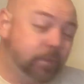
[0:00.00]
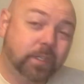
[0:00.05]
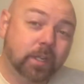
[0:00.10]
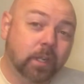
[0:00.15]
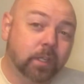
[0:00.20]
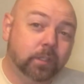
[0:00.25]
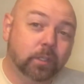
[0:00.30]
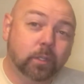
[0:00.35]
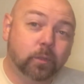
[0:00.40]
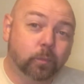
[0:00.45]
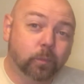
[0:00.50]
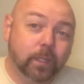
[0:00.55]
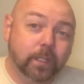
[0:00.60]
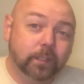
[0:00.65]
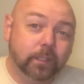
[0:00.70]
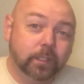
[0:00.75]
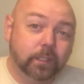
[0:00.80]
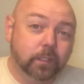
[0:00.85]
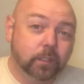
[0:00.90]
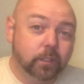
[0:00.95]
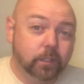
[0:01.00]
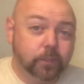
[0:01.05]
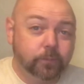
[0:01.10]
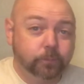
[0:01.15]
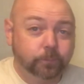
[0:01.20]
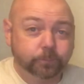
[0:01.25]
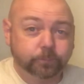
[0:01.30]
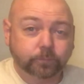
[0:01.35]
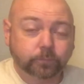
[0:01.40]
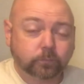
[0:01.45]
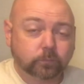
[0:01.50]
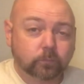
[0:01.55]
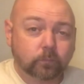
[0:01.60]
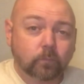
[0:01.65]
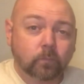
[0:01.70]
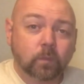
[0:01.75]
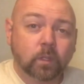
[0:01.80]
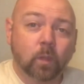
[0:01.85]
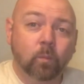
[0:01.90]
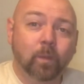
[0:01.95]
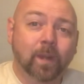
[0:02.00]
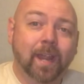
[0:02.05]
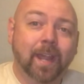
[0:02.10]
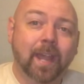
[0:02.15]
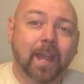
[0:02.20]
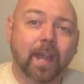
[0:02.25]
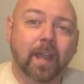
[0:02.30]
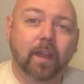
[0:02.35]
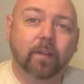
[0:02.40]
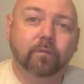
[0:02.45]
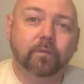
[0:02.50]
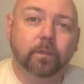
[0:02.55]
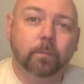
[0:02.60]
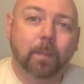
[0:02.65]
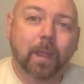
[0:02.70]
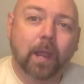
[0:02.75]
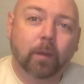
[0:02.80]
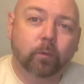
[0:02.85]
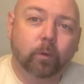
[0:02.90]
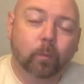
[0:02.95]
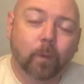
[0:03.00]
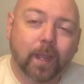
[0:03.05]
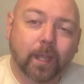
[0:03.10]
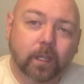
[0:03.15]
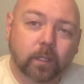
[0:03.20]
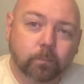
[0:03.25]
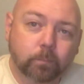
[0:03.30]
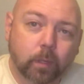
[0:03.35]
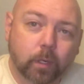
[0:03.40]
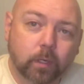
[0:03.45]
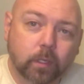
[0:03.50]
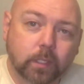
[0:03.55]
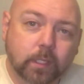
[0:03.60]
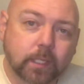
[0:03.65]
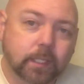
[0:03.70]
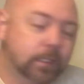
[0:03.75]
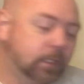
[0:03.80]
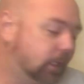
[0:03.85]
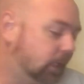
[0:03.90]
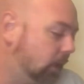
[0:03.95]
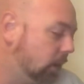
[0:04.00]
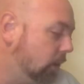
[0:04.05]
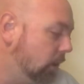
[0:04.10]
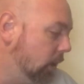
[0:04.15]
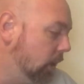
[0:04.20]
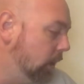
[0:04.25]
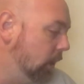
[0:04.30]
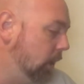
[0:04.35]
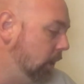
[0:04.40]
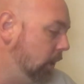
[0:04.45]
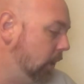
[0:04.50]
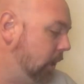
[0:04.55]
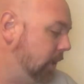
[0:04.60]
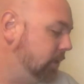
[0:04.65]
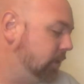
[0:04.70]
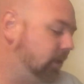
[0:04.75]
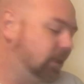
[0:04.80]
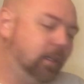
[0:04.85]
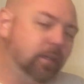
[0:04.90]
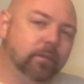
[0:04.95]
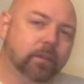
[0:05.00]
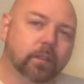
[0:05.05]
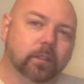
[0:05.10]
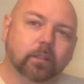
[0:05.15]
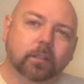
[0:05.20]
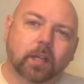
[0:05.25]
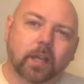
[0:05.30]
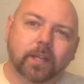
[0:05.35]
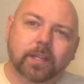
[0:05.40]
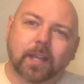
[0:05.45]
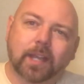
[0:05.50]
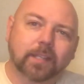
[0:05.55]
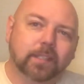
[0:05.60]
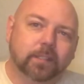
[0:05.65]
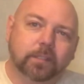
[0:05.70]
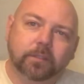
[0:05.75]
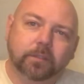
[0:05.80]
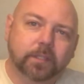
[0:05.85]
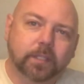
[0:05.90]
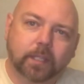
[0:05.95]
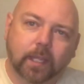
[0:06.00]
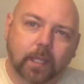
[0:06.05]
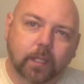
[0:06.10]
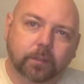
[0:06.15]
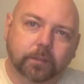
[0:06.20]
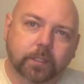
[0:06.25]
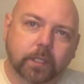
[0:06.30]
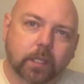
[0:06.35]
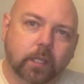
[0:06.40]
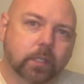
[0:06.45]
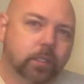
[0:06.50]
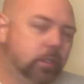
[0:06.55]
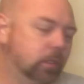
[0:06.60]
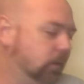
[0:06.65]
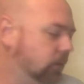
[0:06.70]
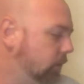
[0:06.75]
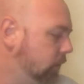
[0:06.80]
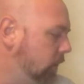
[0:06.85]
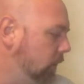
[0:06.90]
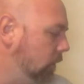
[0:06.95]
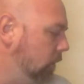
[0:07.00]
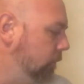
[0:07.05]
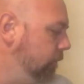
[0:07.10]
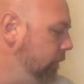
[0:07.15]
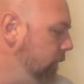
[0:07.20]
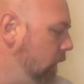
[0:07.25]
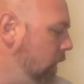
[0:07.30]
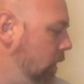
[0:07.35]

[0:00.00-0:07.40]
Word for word: it's gonna look really good when I have the power wagon parked in there, and just give a, a nice little scale touch. So,